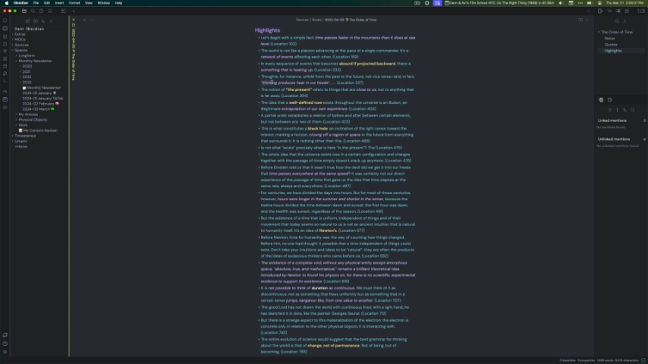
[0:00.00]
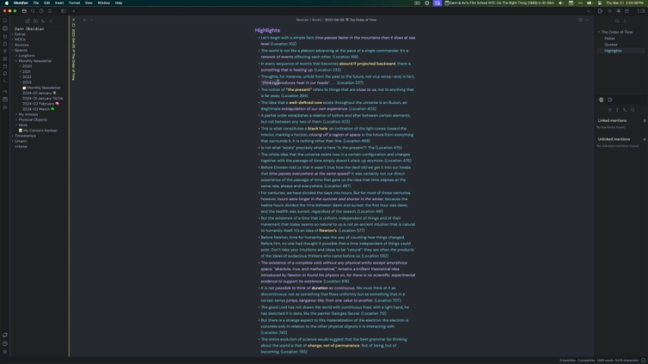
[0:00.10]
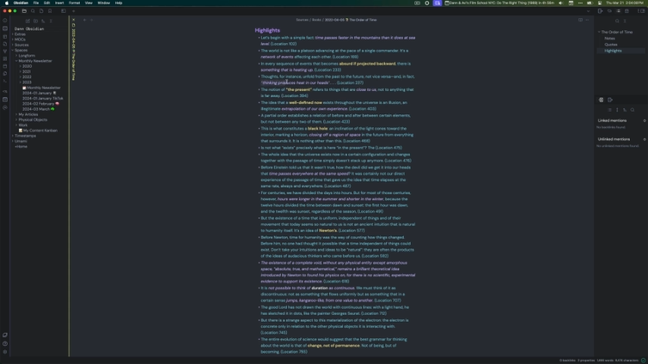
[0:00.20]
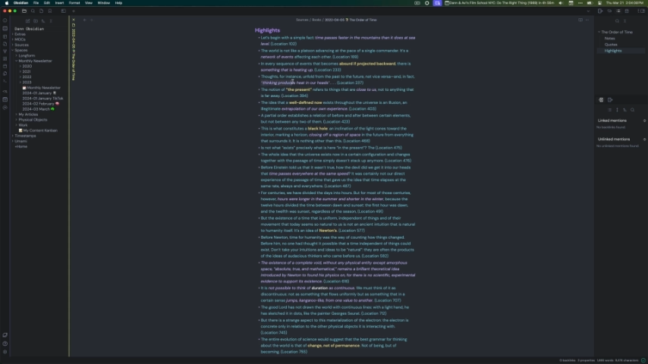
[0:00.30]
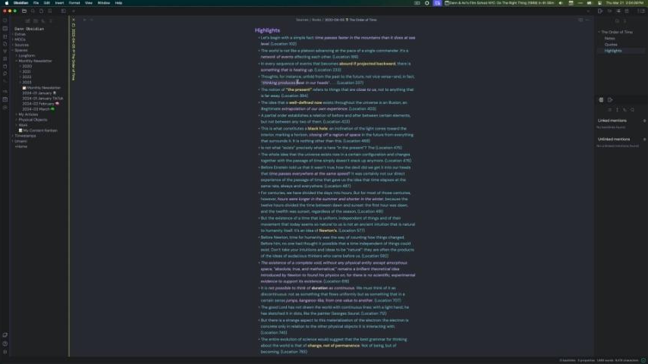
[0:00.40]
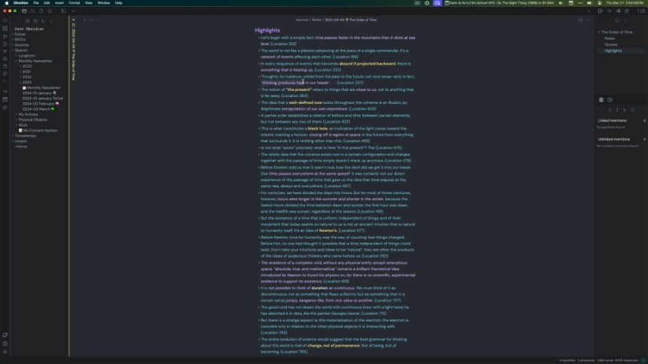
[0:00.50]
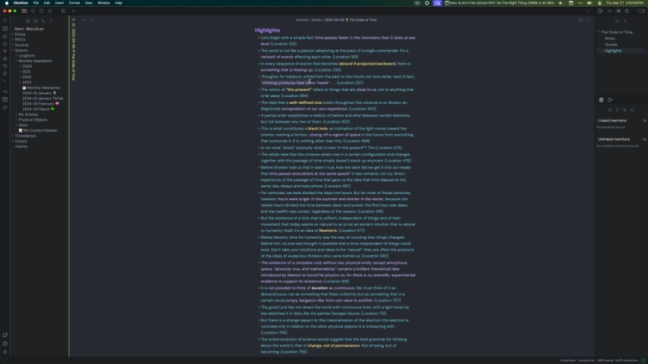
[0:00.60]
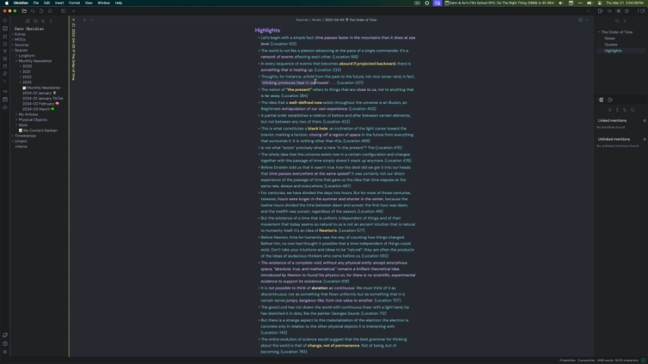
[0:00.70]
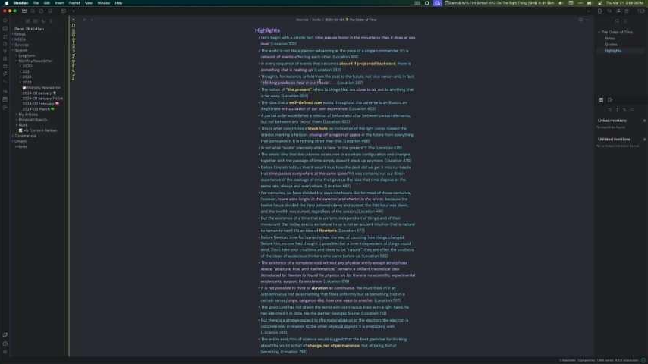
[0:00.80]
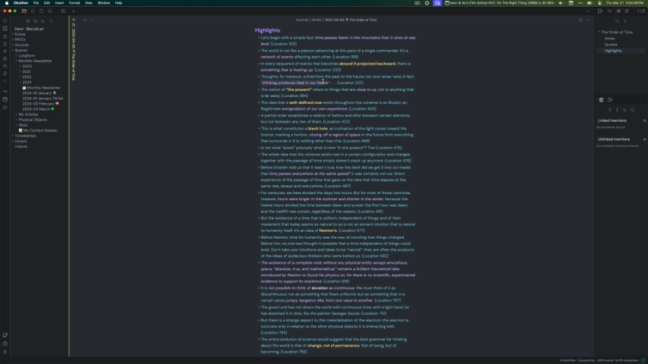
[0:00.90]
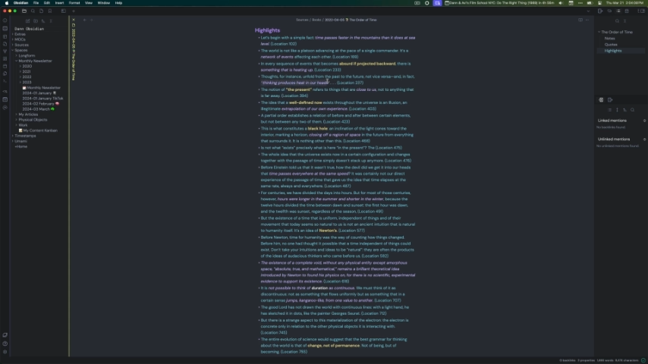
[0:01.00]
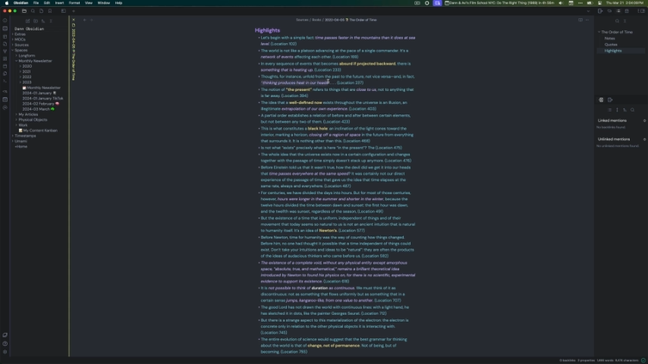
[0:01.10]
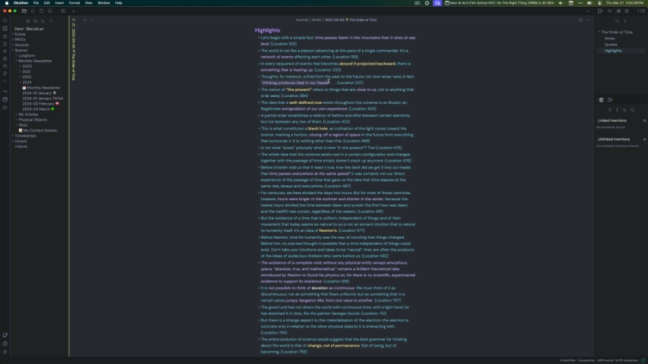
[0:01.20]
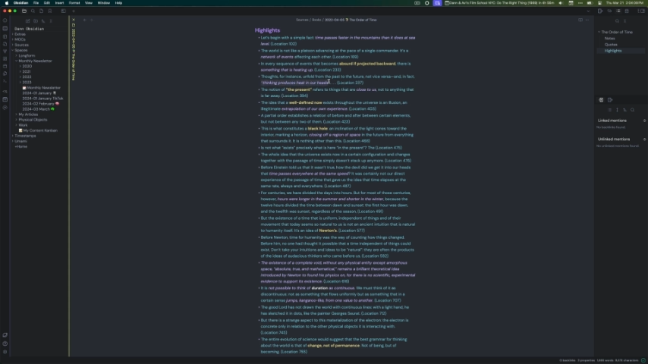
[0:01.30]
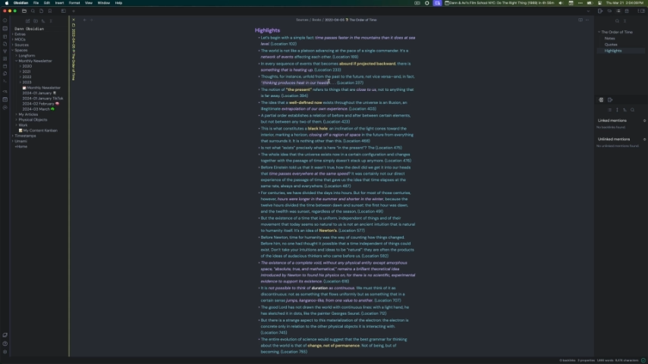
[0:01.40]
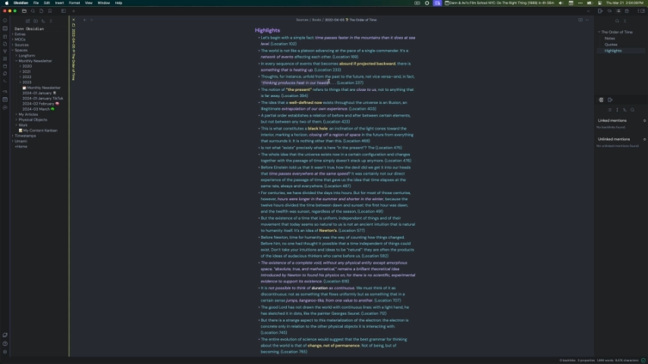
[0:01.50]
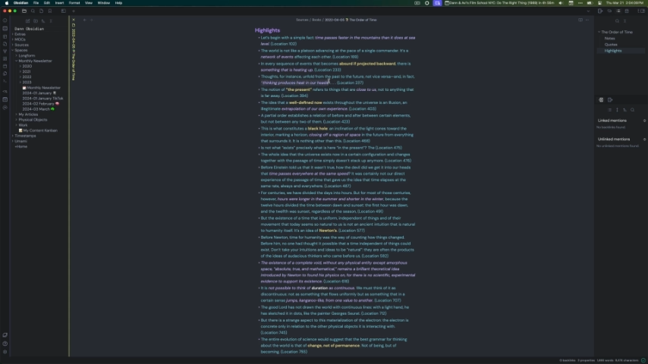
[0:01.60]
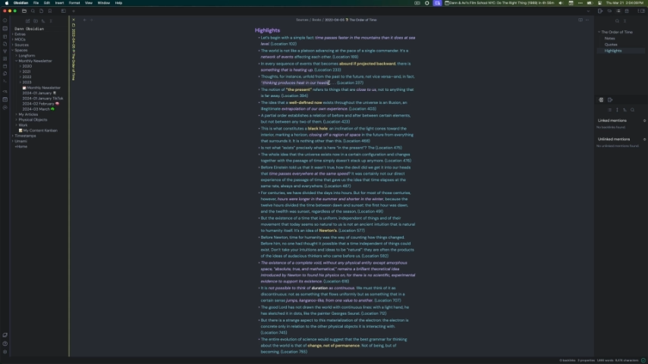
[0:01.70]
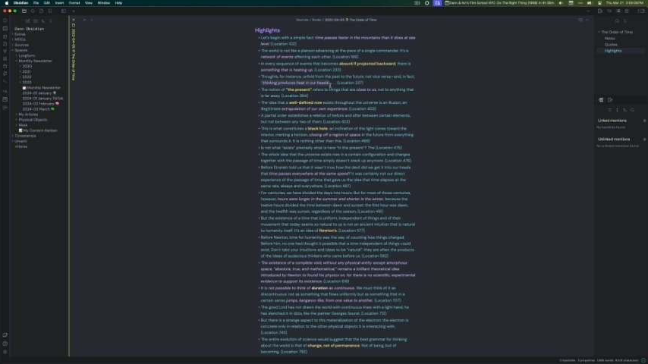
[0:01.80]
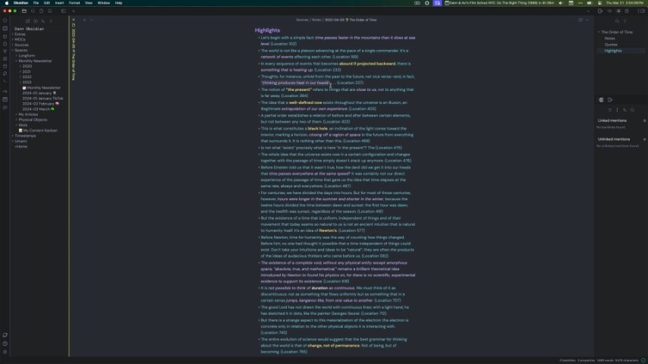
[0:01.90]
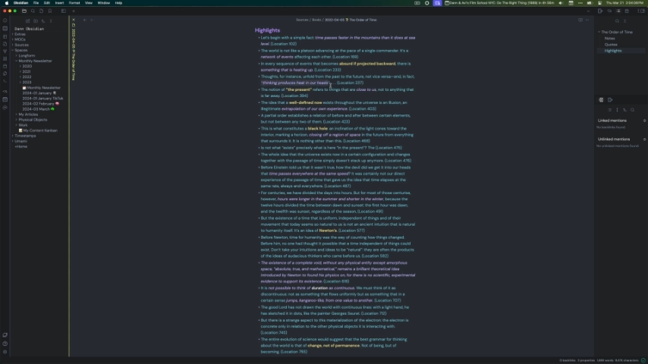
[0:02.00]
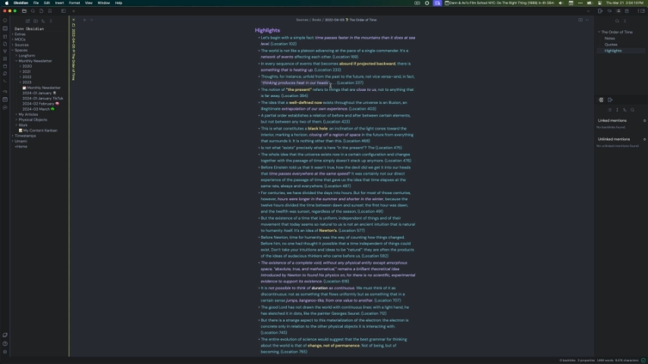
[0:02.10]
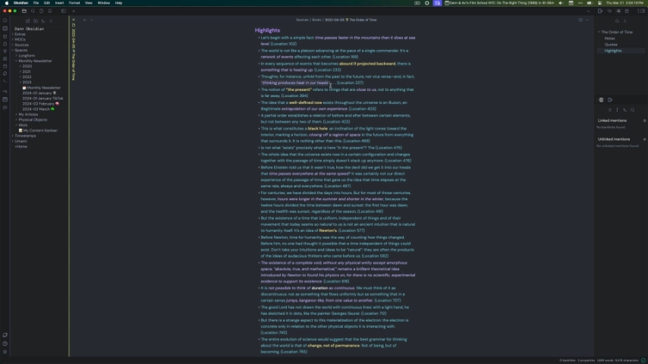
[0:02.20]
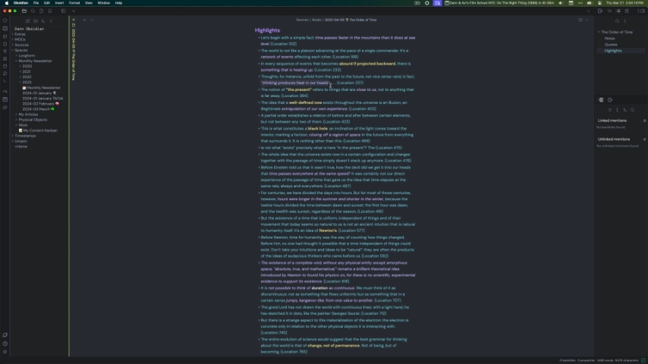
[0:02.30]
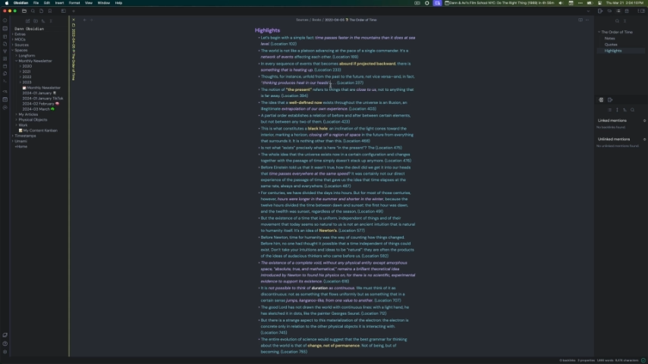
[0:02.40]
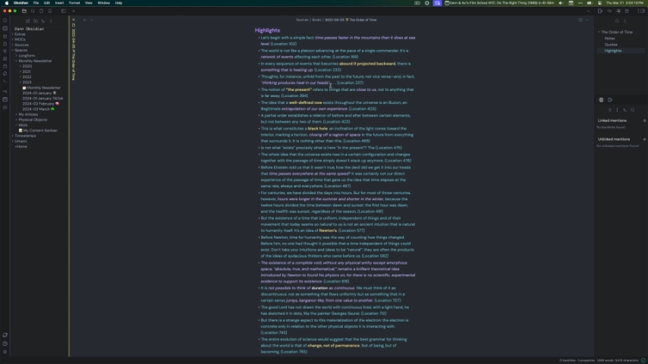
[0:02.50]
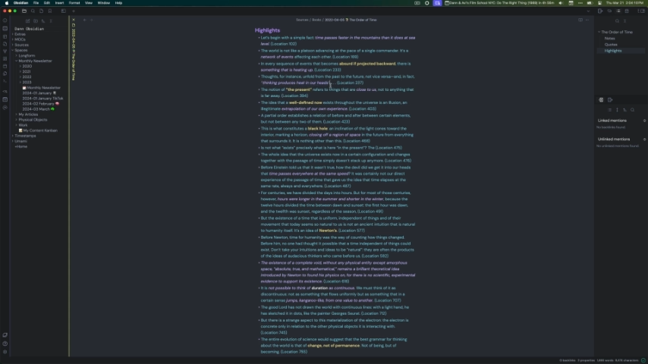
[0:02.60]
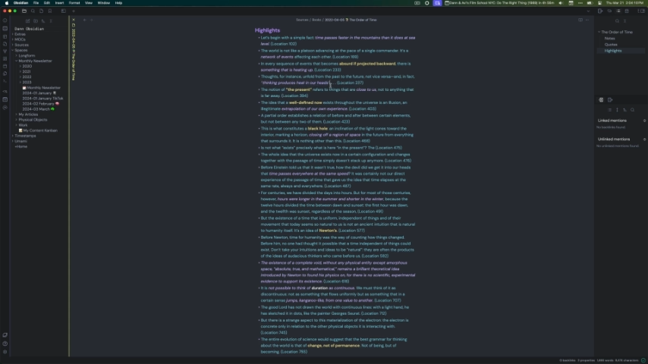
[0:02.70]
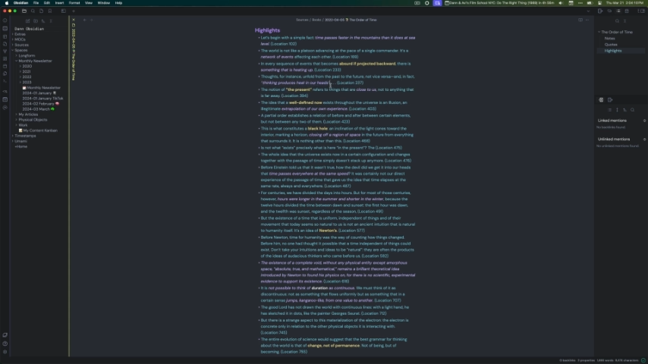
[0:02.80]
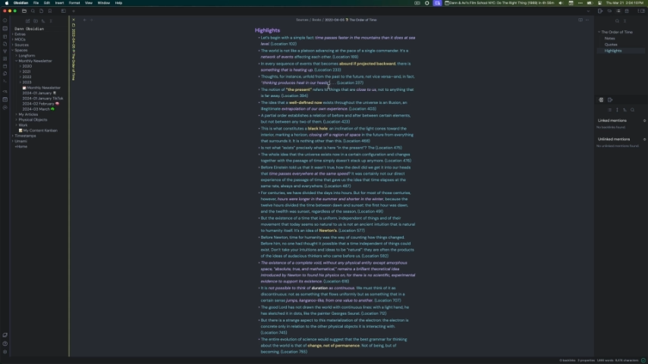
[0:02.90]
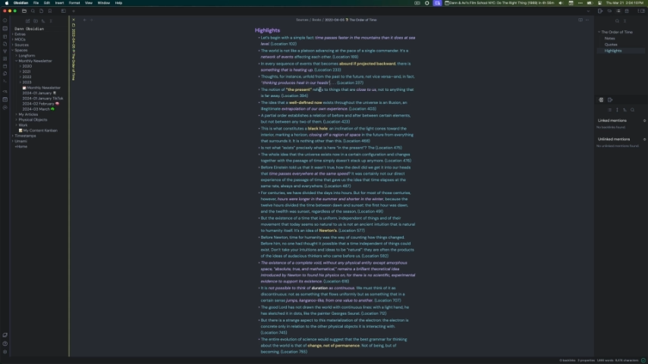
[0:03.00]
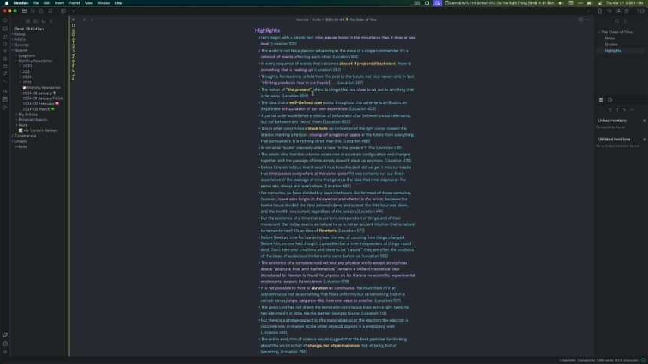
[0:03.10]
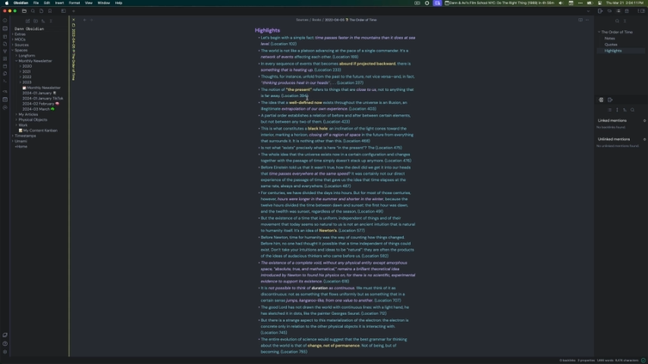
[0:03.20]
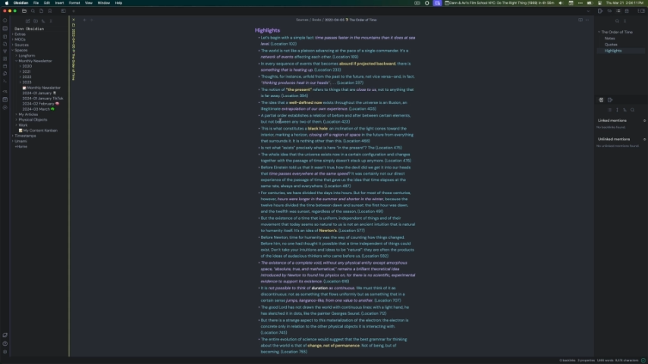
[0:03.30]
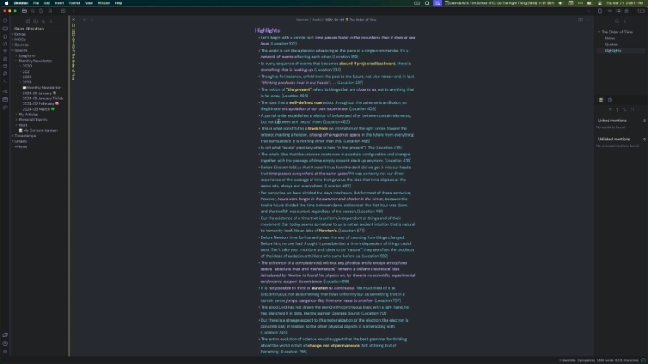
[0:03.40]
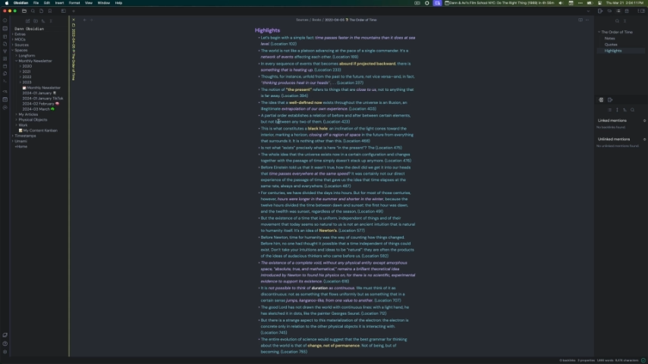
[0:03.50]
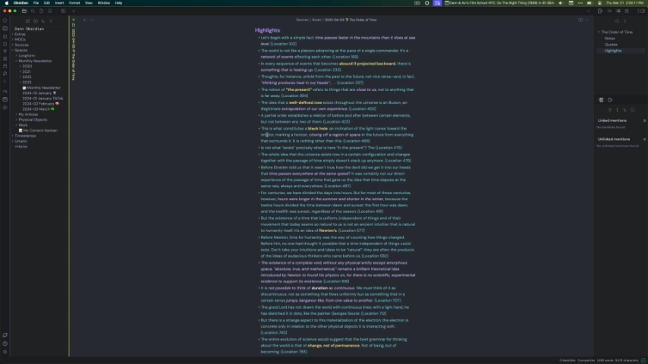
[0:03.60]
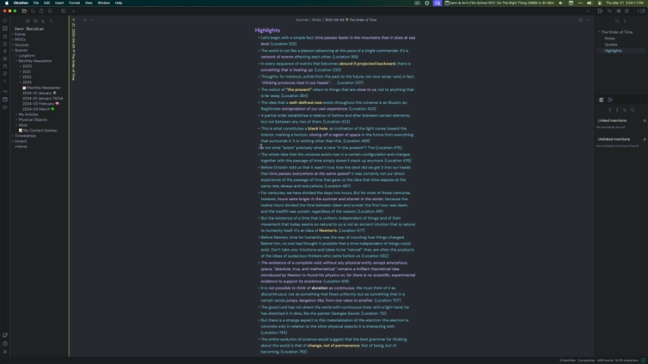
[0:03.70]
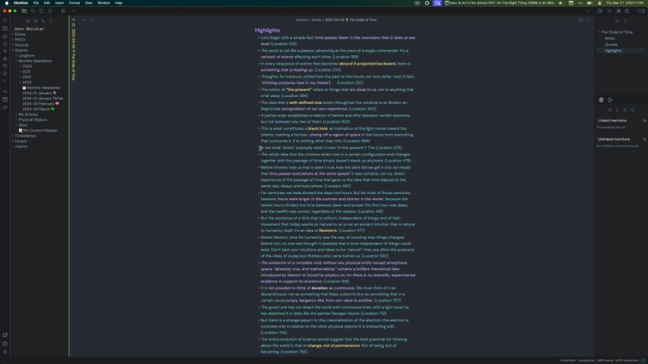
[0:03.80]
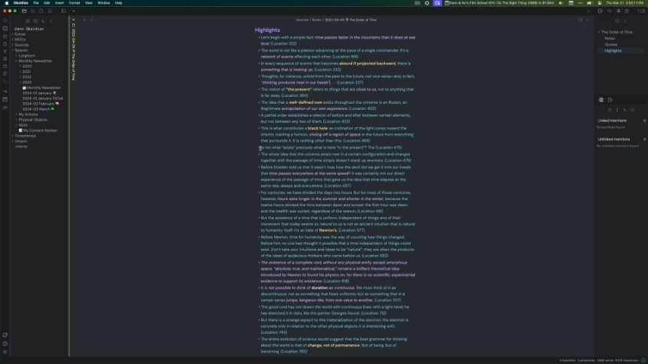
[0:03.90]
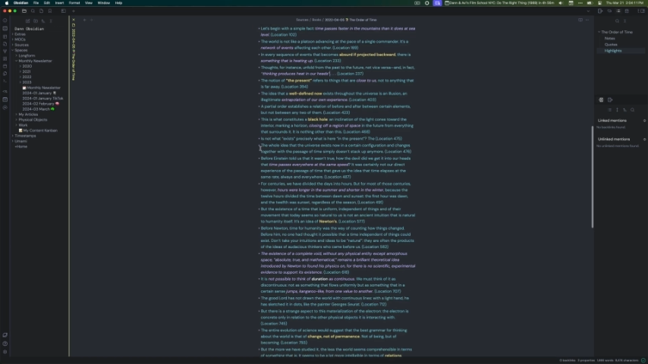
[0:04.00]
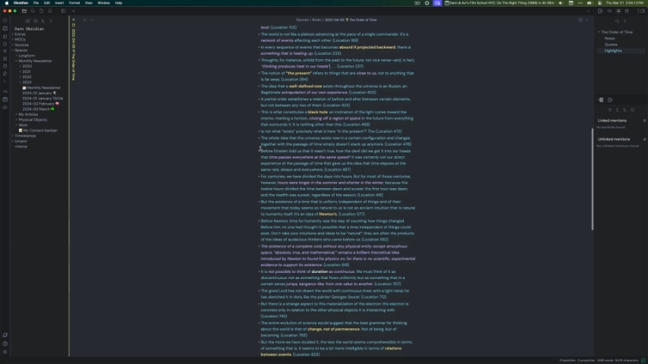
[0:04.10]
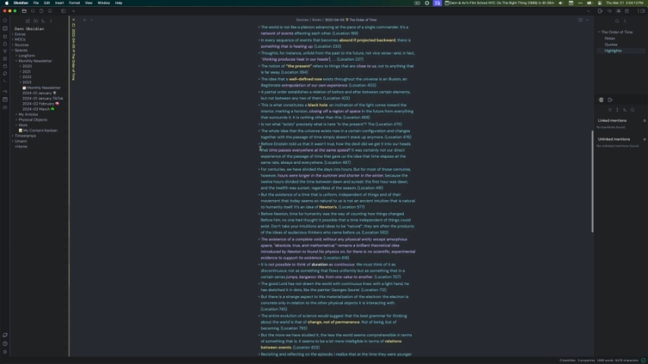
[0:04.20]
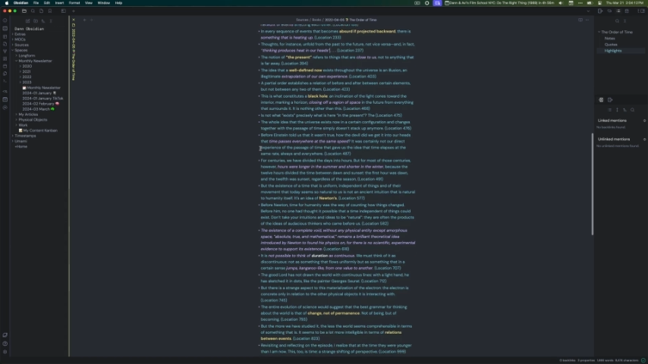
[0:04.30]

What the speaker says: No face is visible, so there are no lips to read.